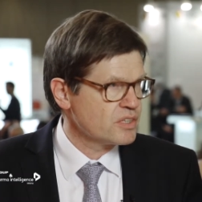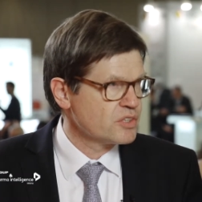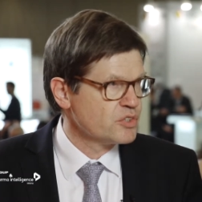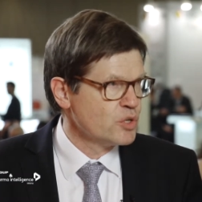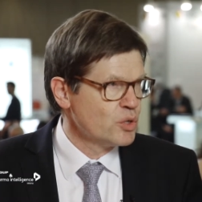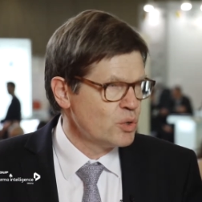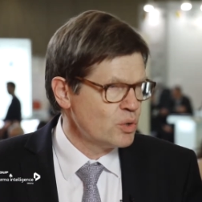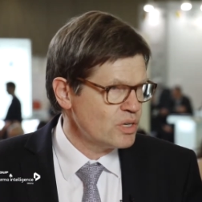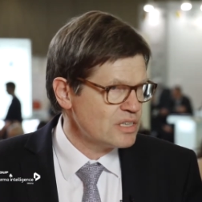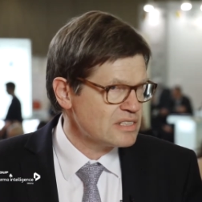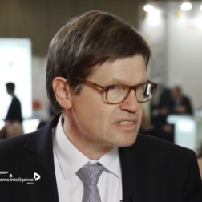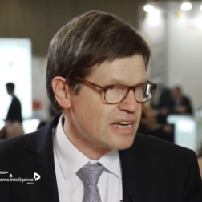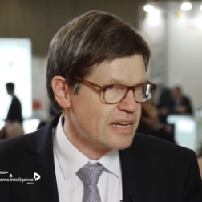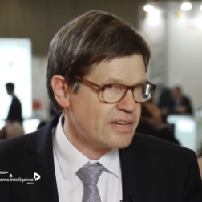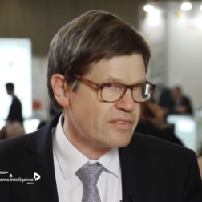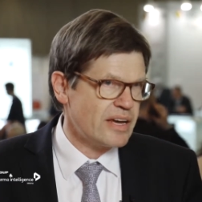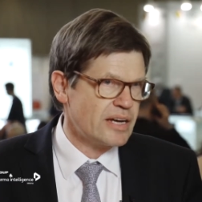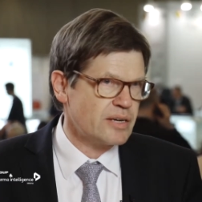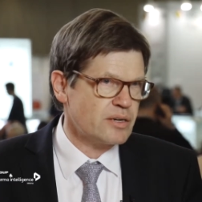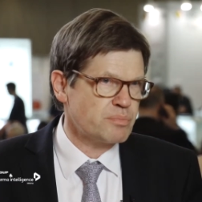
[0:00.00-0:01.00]
New is
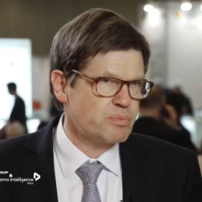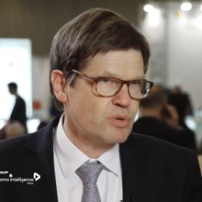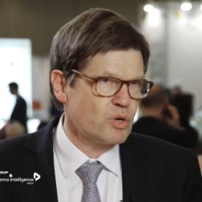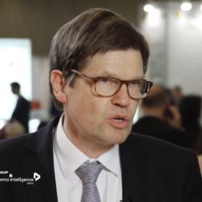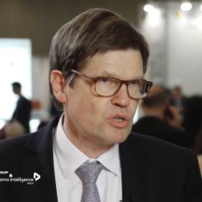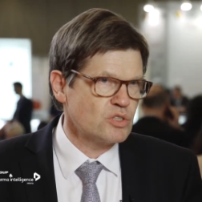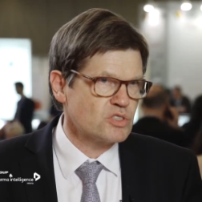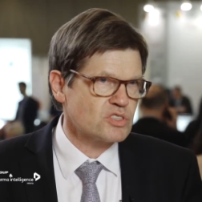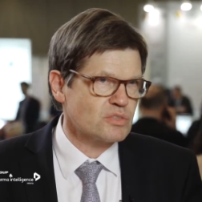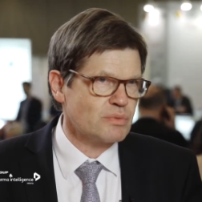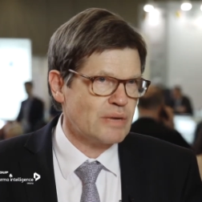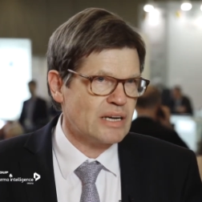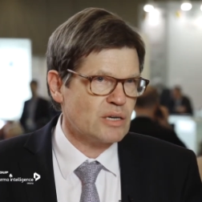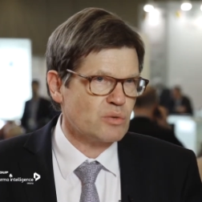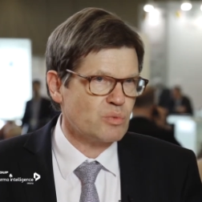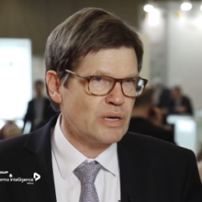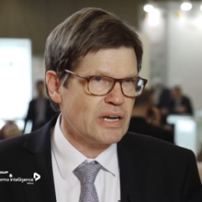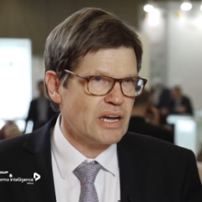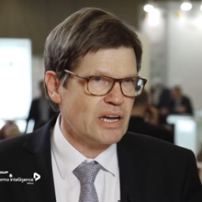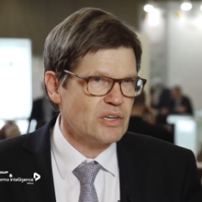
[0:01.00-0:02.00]
at that approach that
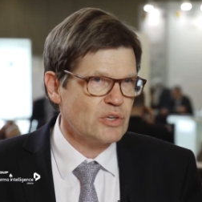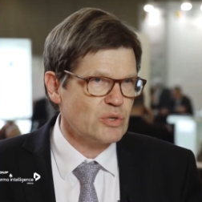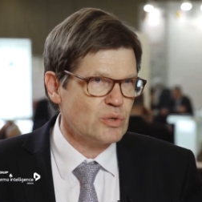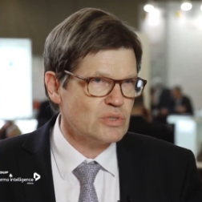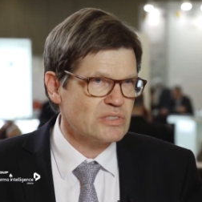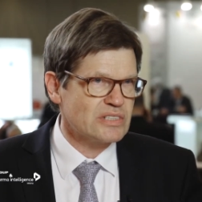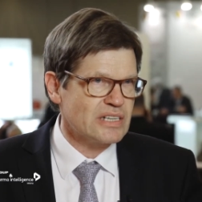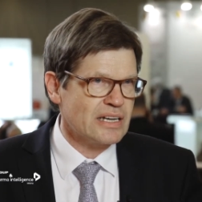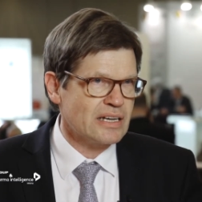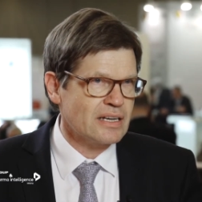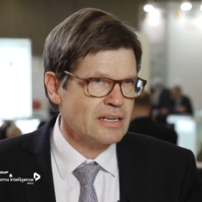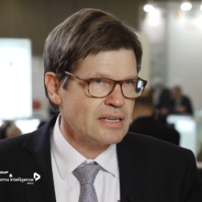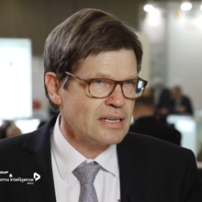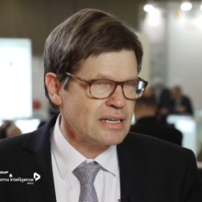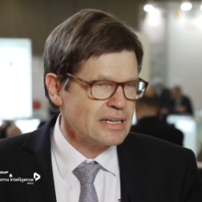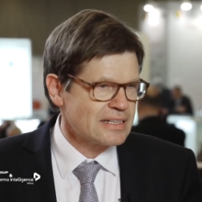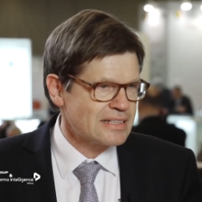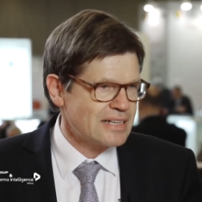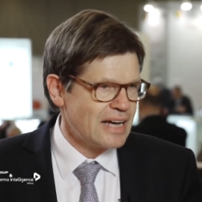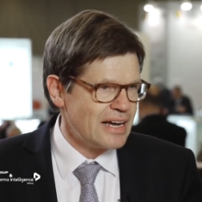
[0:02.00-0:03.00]
we are using
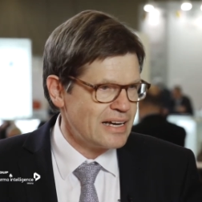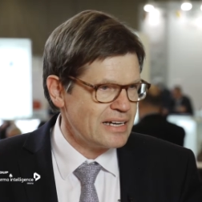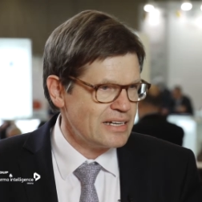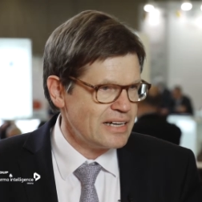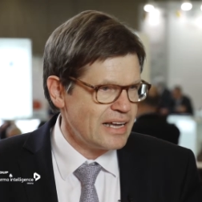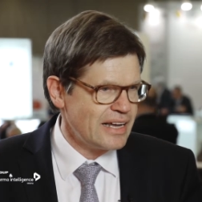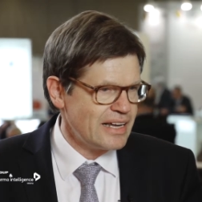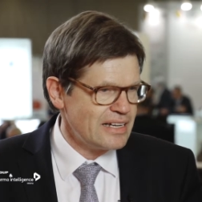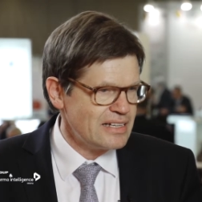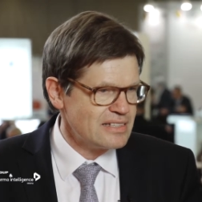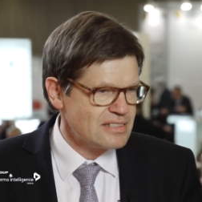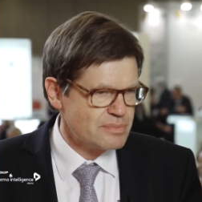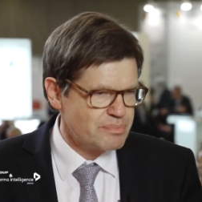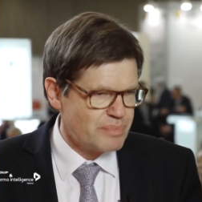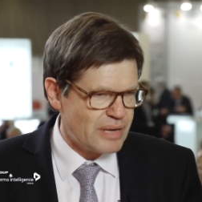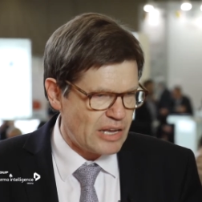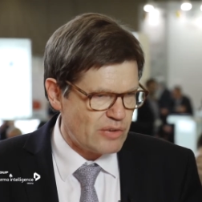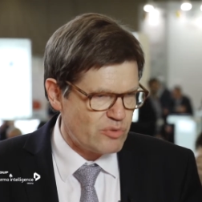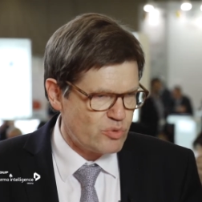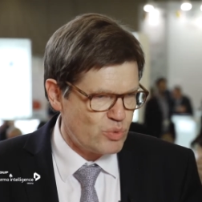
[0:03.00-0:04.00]
kinase
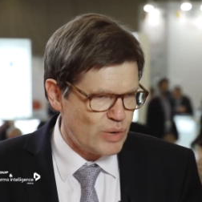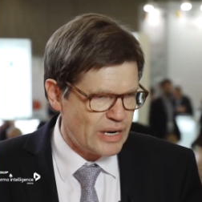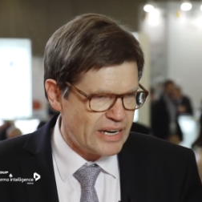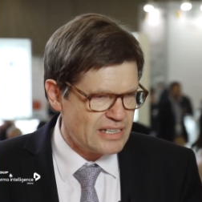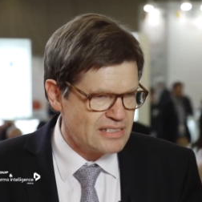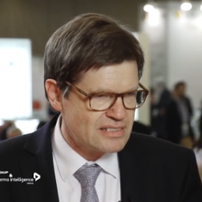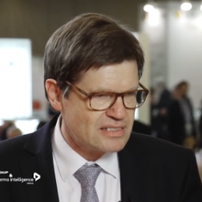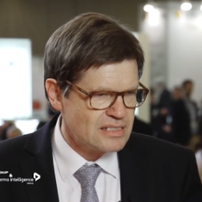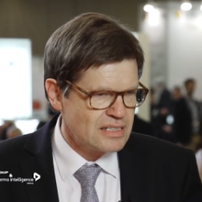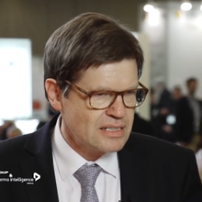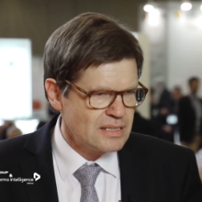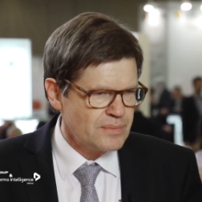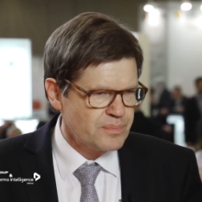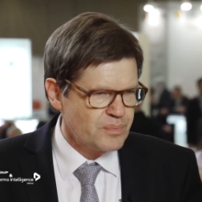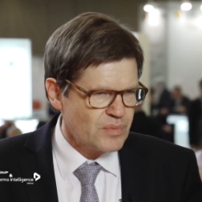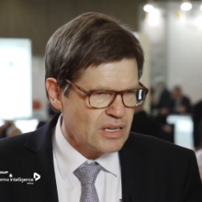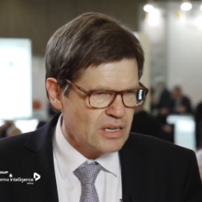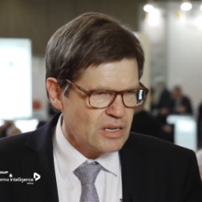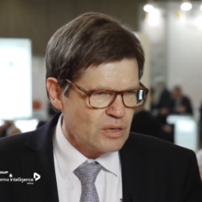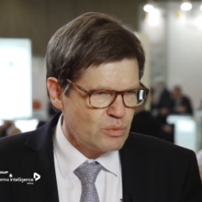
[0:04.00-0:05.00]
pathways
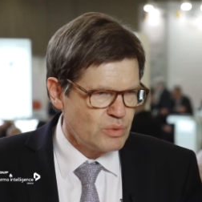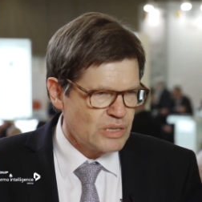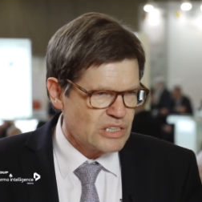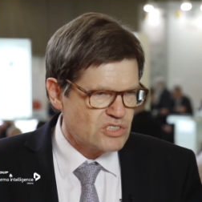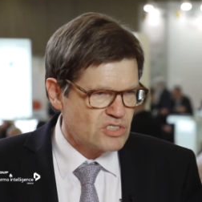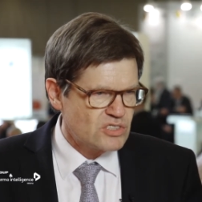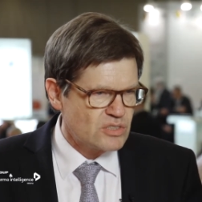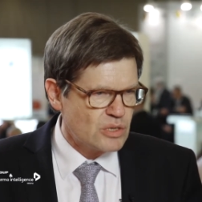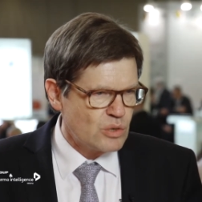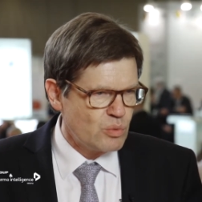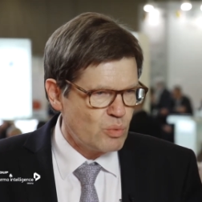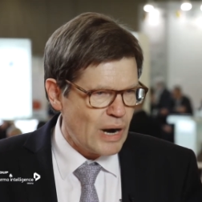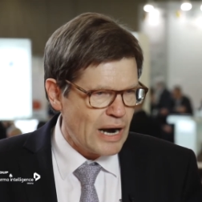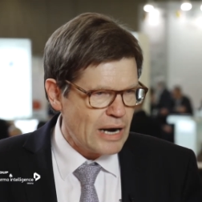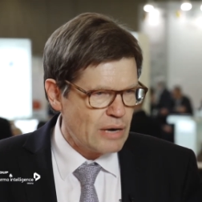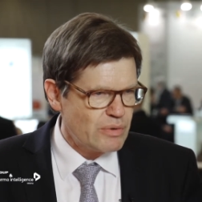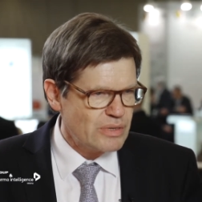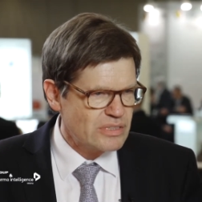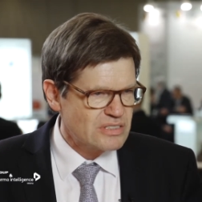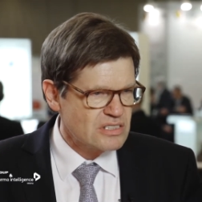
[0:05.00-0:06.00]
which the
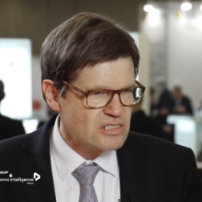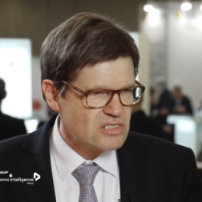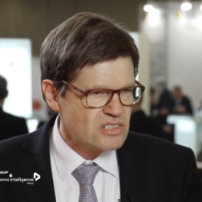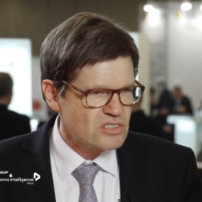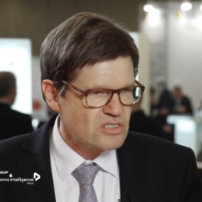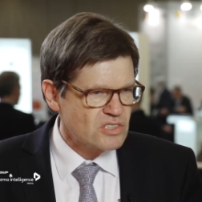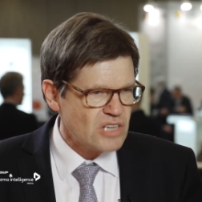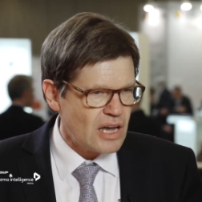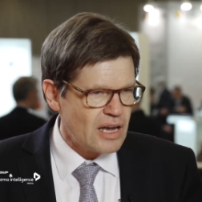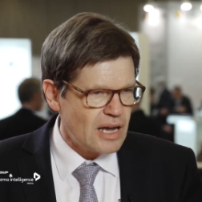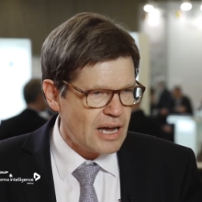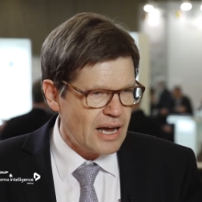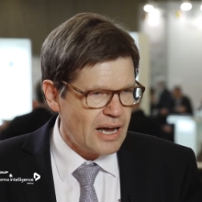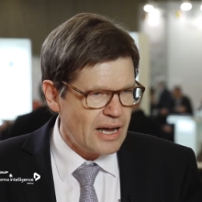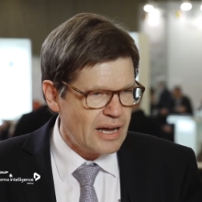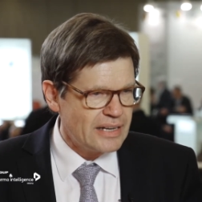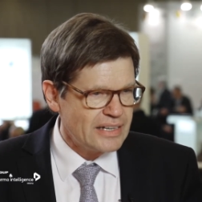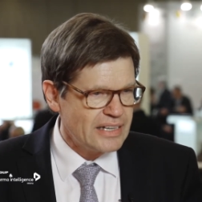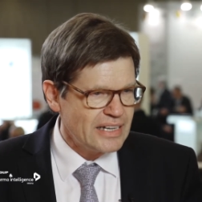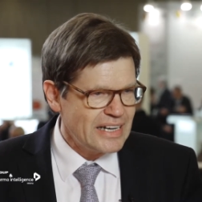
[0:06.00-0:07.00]
viruses
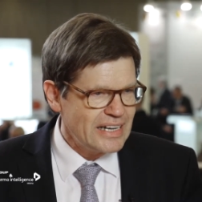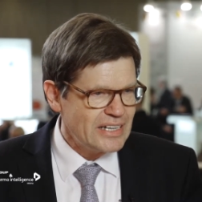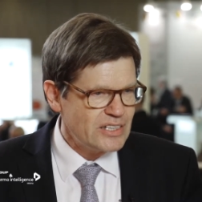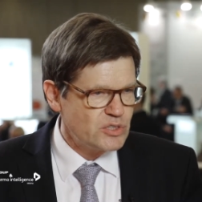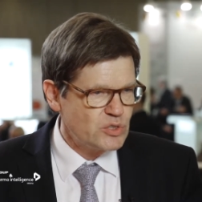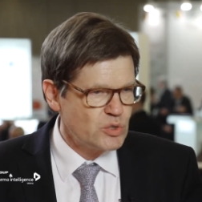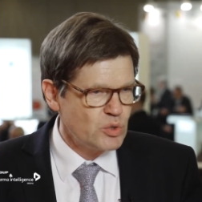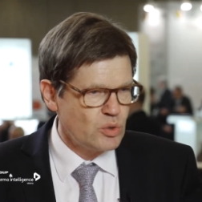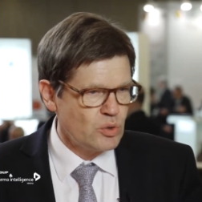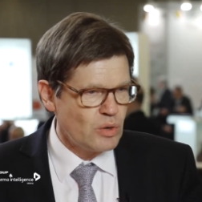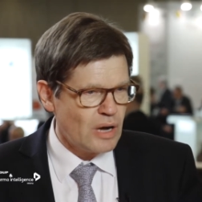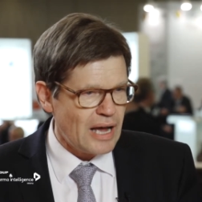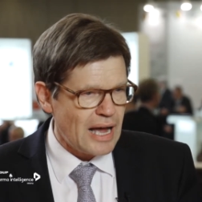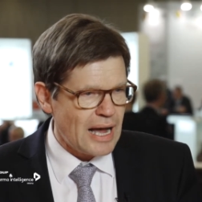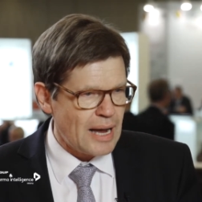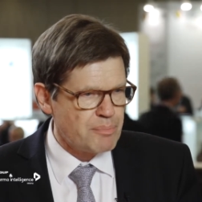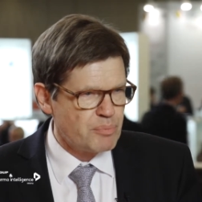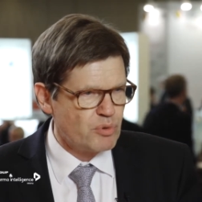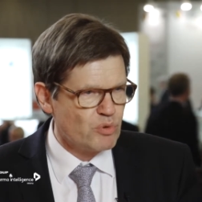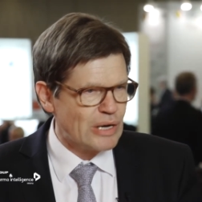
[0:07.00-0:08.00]
need to
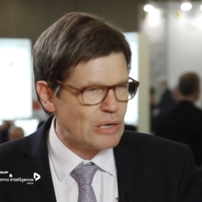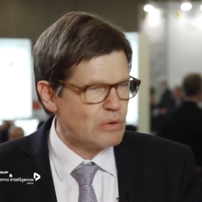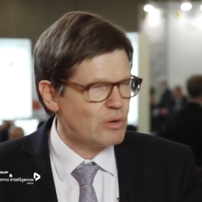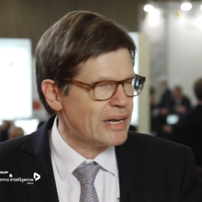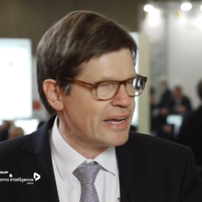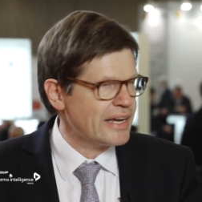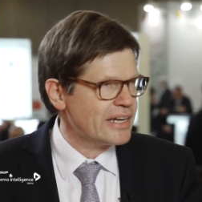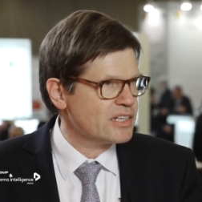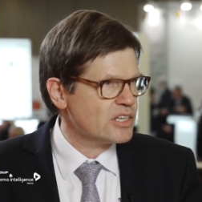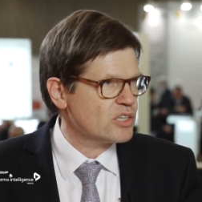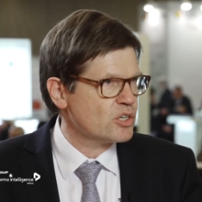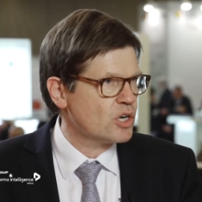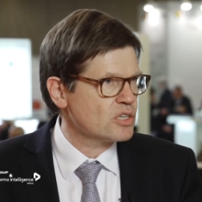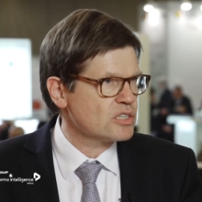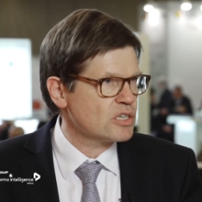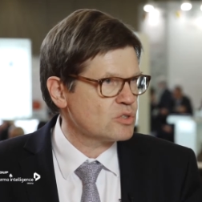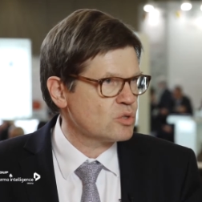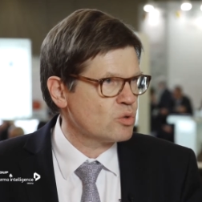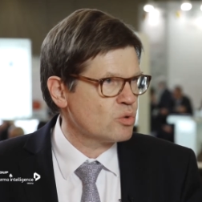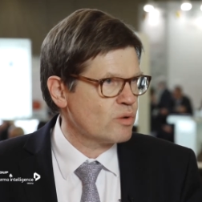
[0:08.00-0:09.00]
upregulate in
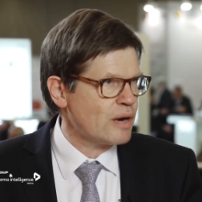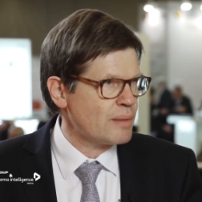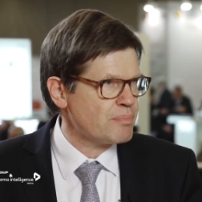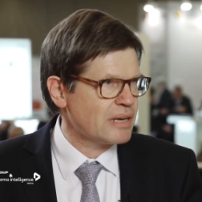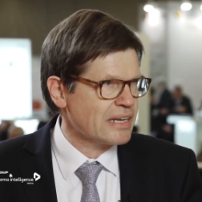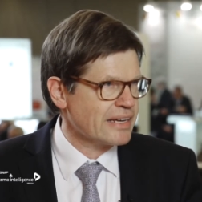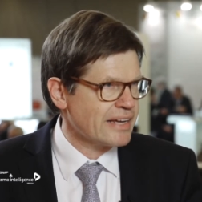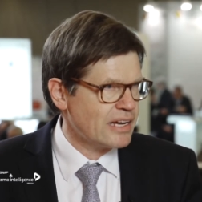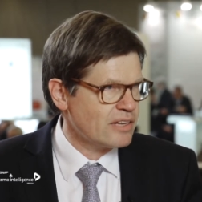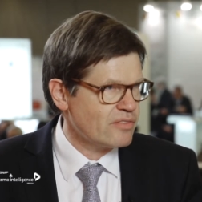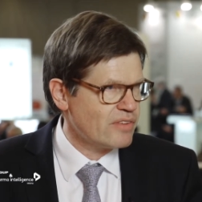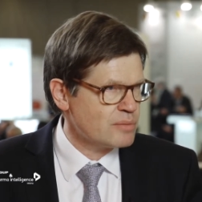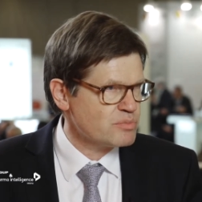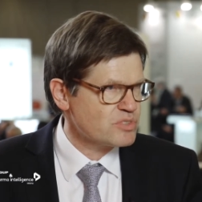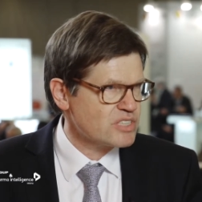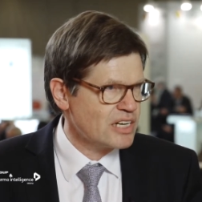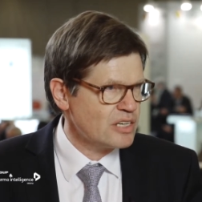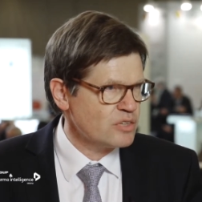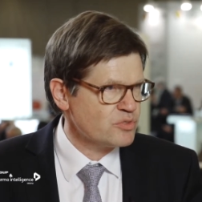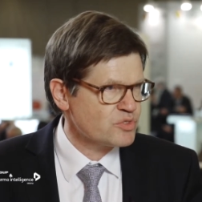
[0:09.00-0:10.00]
order to replicate
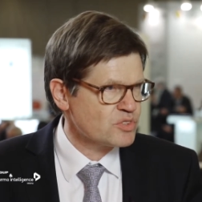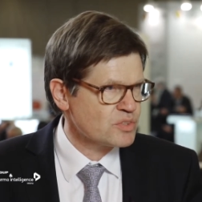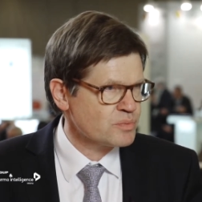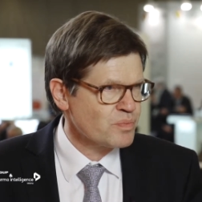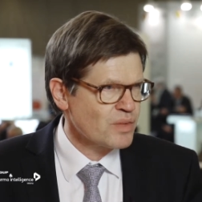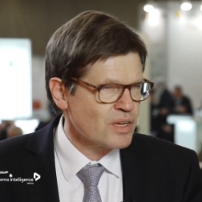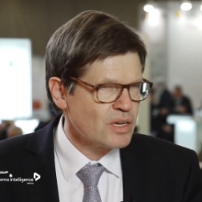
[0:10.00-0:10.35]
themselves.